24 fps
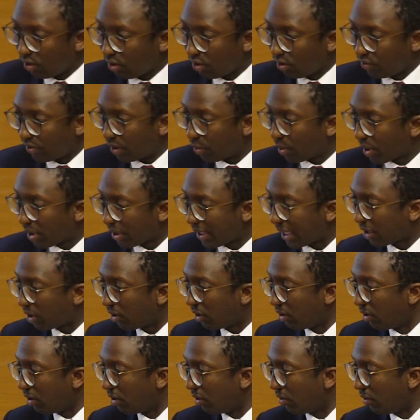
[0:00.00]
there were like
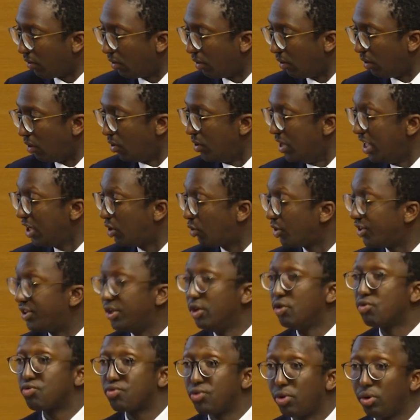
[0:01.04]
an
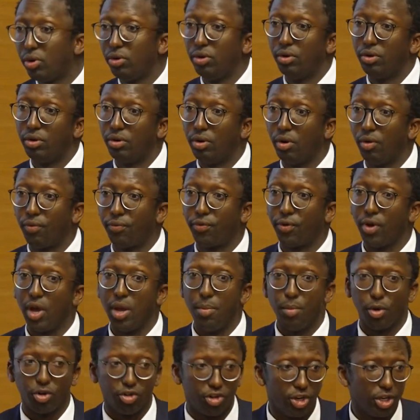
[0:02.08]
increasing role of
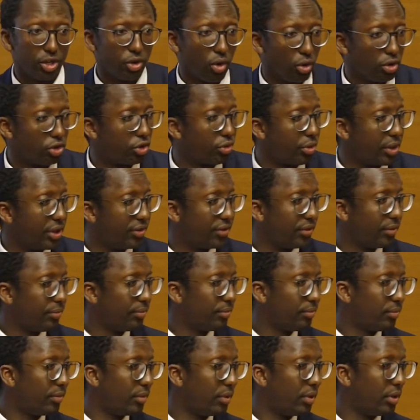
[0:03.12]
emerging countries.
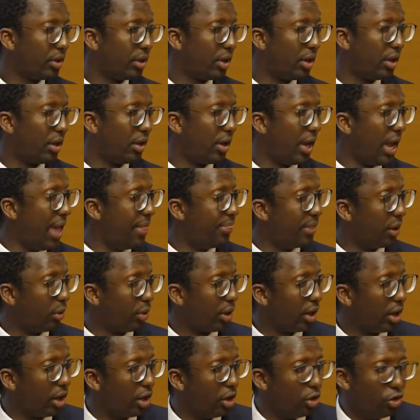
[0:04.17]
And there
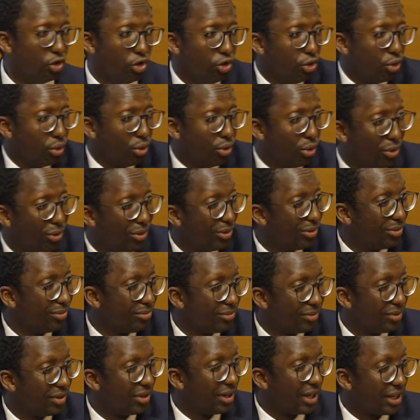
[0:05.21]
were new,
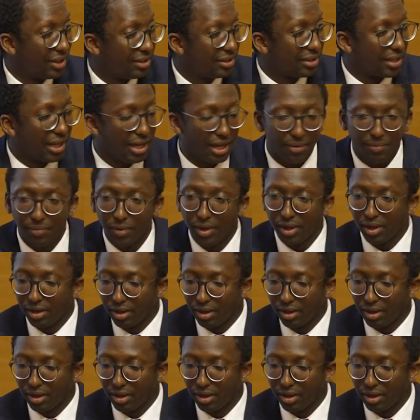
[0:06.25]
let's say,